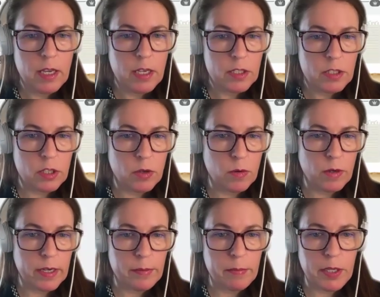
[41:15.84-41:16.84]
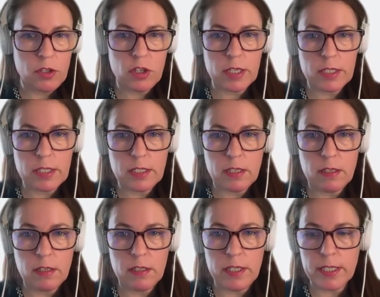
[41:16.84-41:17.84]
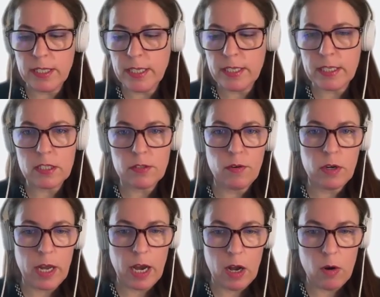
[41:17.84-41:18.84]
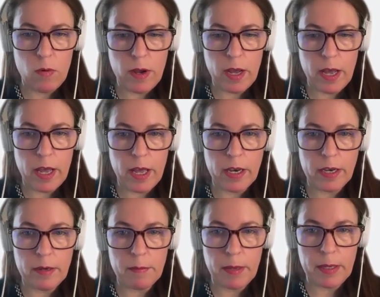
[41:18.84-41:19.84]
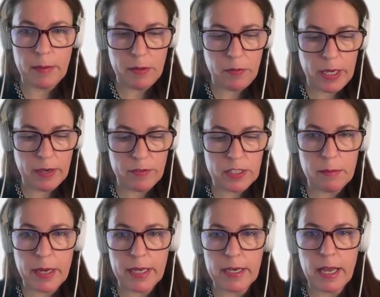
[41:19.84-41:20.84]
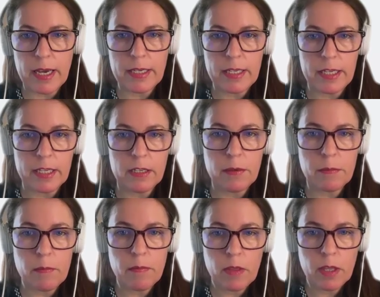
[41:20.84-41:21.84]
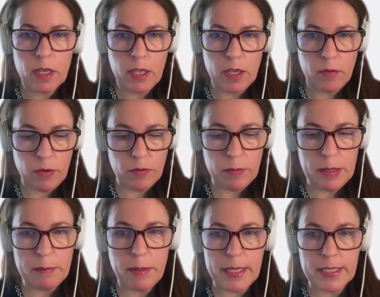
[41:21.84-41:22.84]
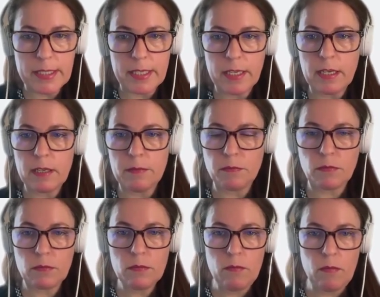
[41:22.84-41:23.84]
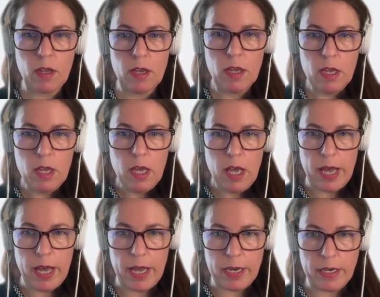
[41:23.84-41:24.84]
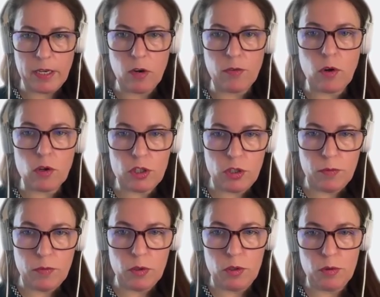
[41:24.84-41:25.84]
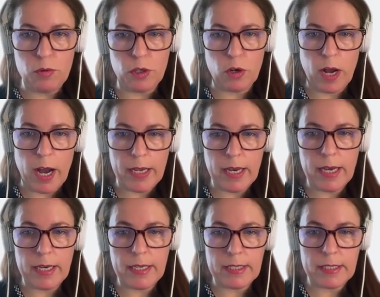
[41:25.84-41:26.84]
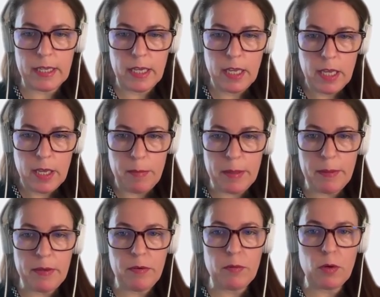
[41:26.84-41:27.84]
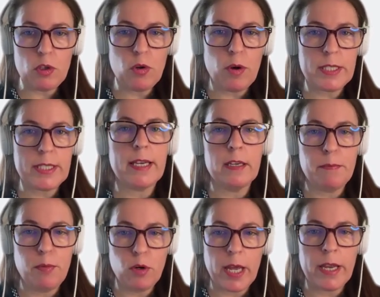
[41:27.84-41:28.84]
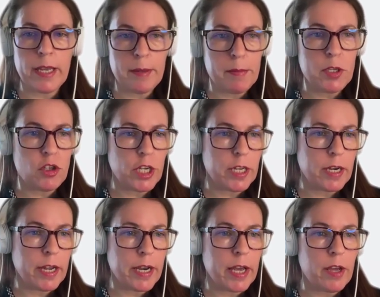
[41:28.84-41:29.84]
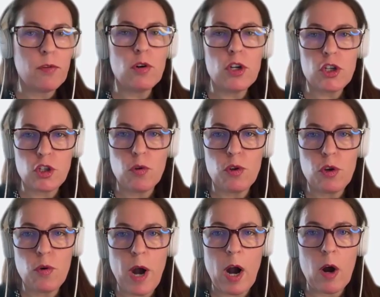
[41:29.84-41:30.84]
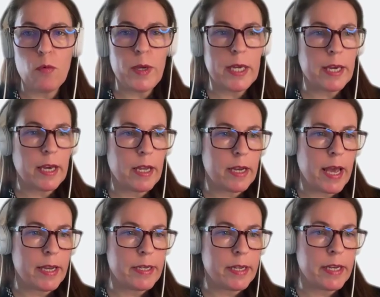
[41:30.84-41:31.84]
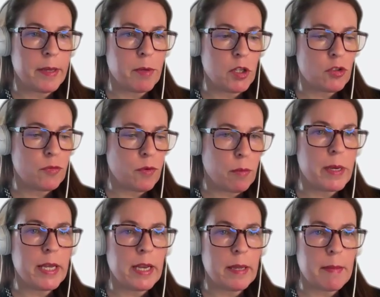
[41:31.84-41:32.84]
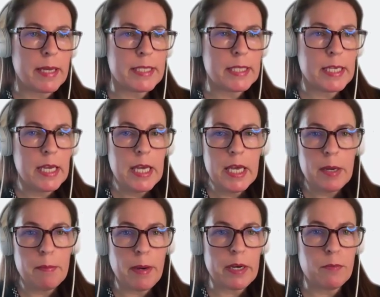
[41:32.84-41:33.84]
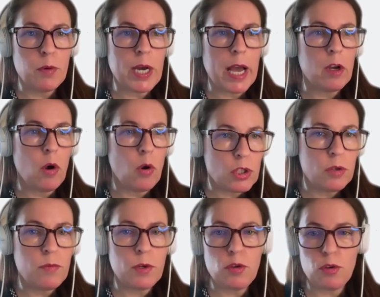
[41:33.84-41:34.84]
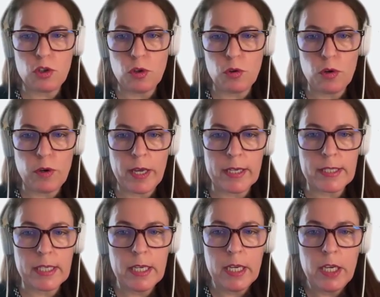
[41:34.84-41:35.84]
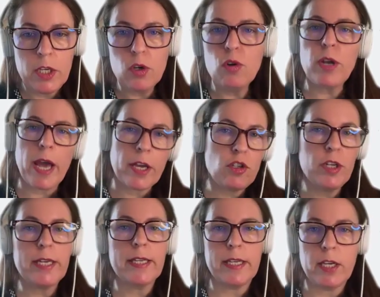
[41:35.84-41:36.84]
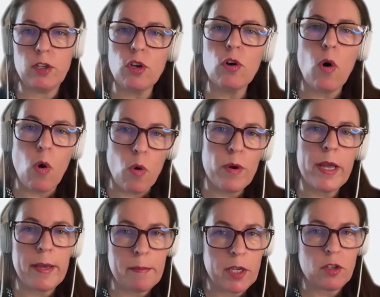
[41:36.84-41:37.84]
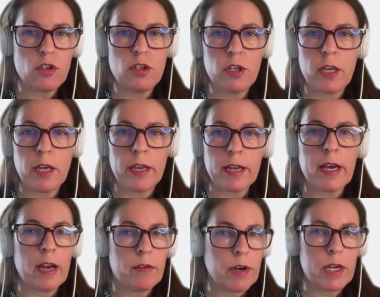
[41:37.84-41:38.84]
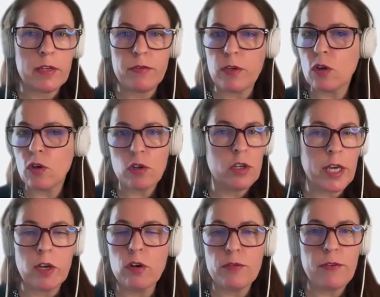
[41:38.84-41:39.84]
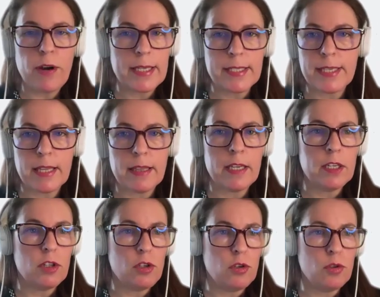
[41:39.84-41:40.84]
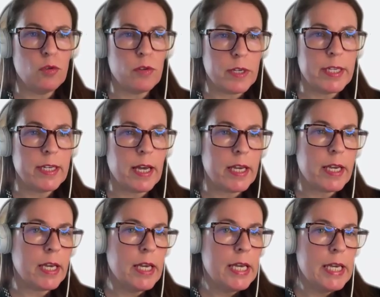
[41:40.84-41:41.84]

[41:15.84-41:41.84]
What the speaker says: So let me just delete this for now, and maybe we have some headline here that we will be placing. And of course, you would do your highlights. Maybe we want to put an image here. And I have already shown you how we can add an image from the elements. But what I also want to show you is you could actually create your own image in Canva if you cannot find something that you really like.